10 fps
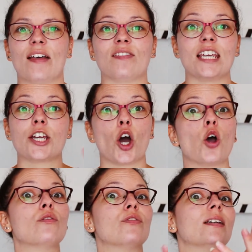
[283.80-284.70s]
that the
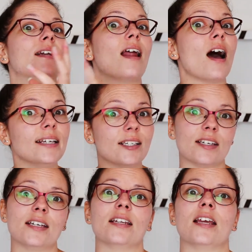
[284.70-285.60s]

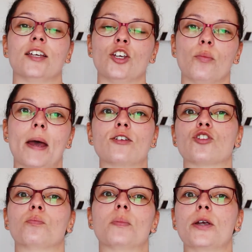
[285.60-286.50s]
COVID-19
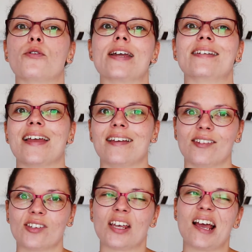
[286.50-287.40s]
incubation period
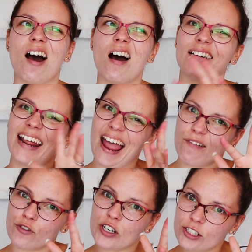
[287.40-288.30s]
is,
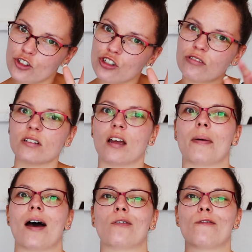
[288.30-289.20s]
on average,
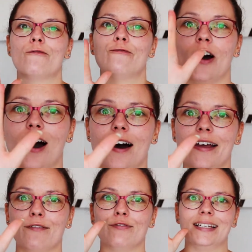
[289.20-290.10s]
about
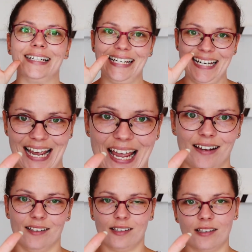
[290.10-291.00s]
5
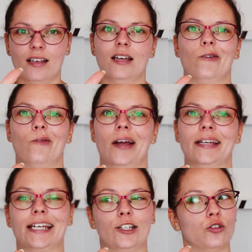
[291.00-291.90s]
days,
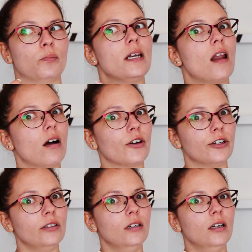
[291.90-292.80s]
right? It could be
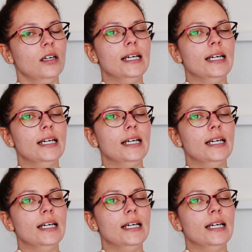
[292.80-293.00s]
longer,